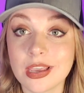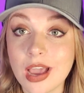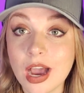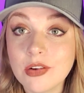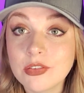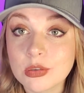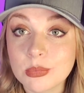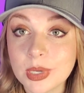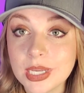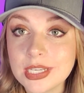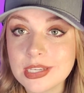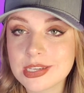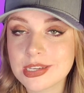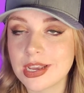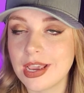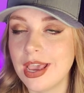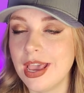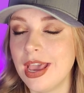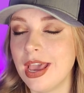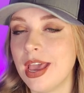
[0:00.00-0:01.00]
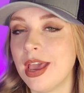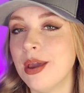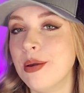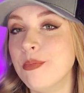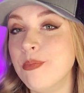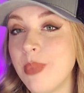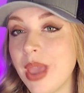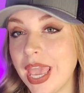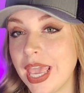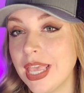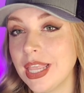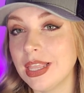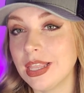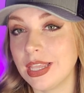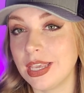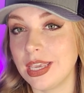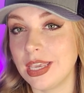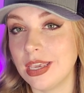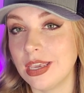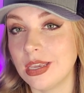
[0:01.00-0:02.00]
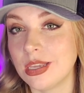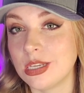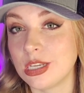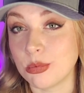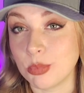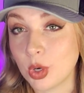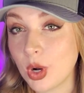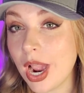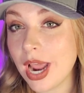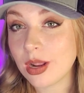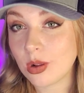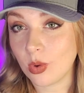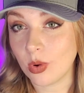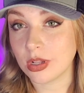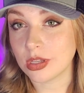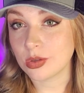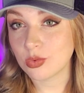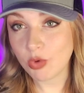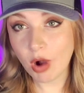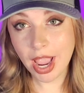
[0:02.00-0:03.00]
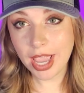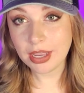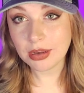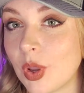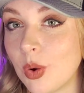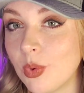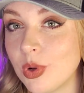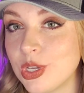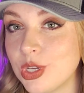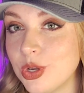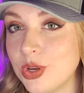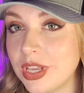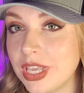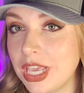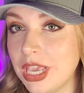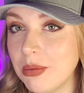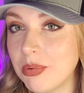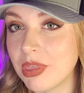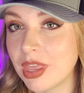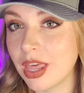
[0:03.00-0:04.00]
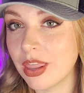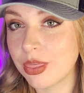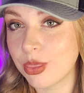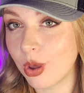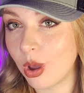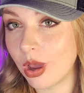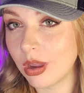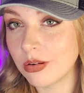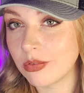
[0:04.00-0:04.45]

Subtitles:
government, mainly Democratic ones, right? I want you to keep that thought